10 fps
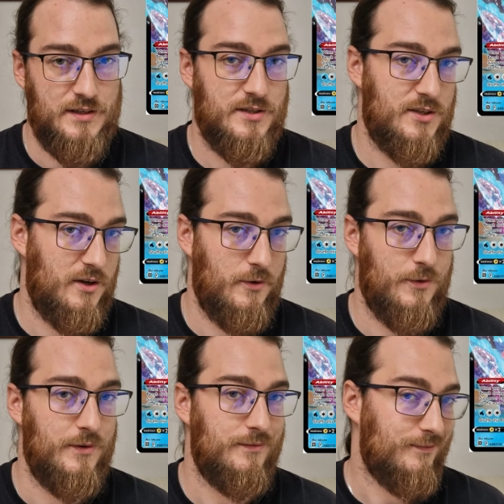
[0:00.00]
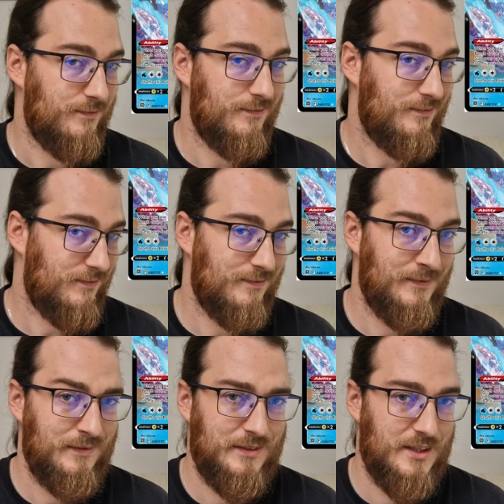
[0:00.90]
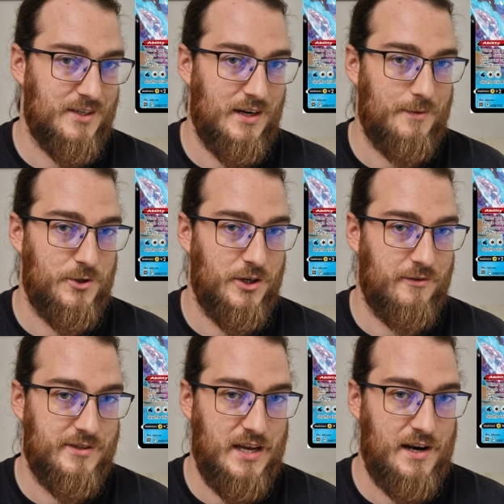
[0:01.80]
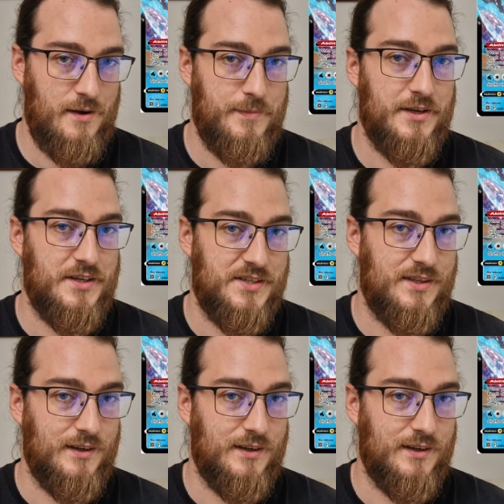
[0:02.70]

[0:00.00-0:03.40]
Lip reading: So disruption of setup is the